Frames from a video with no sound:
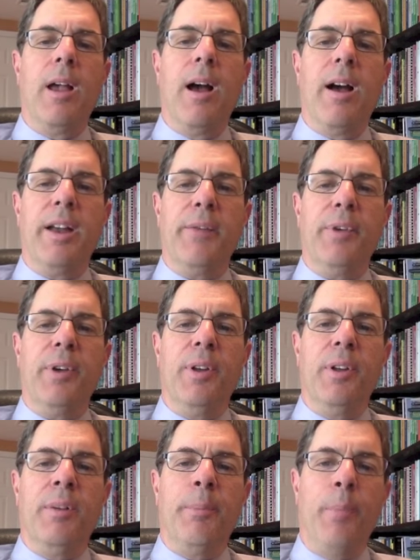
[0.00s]
I'll give you
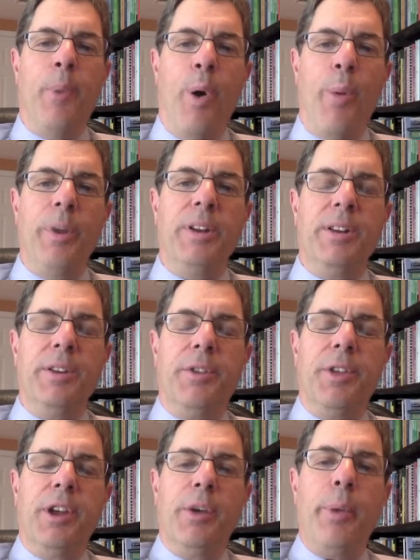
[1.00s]
a moment to
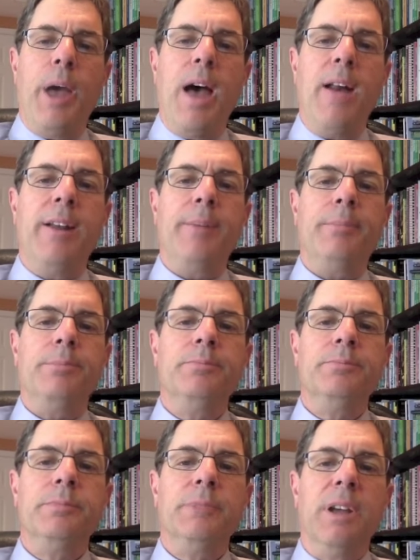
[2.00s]
think about it.
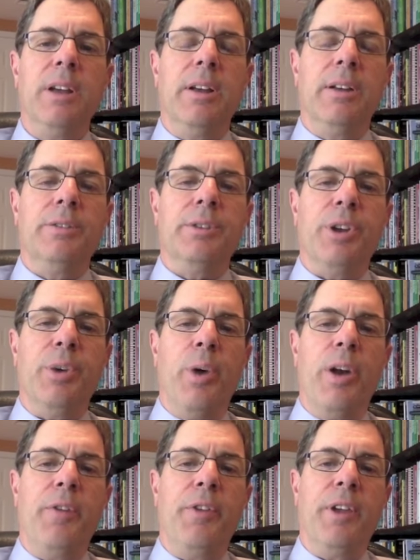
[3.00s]
So you
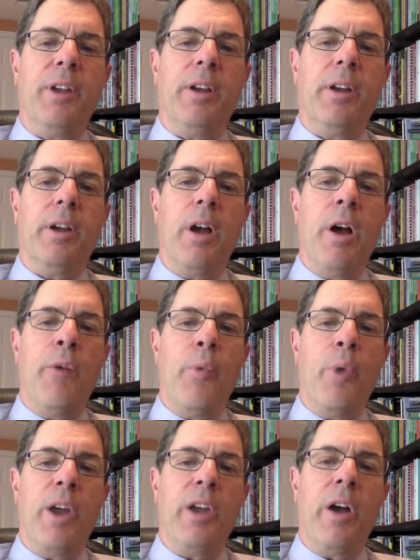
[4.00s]
want to think of
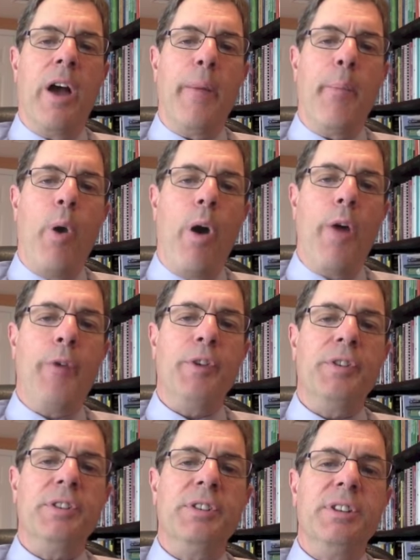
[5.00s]
what your
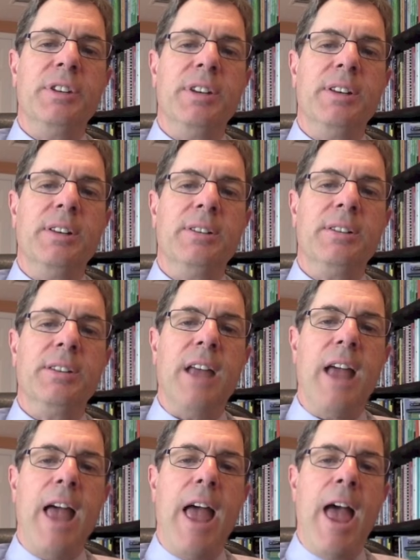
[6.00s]
hypothesis is
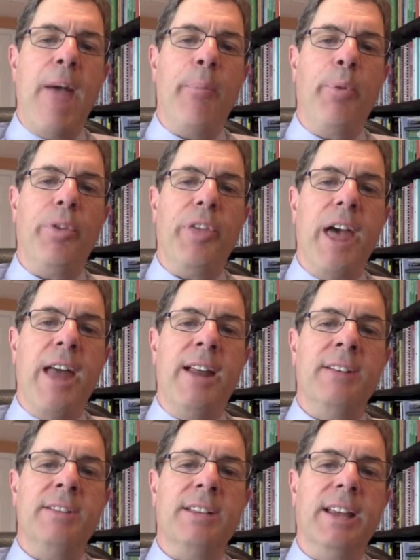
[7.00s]
and put that
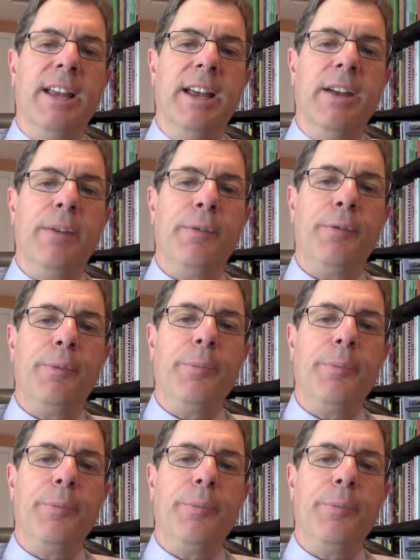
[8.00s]
as the if.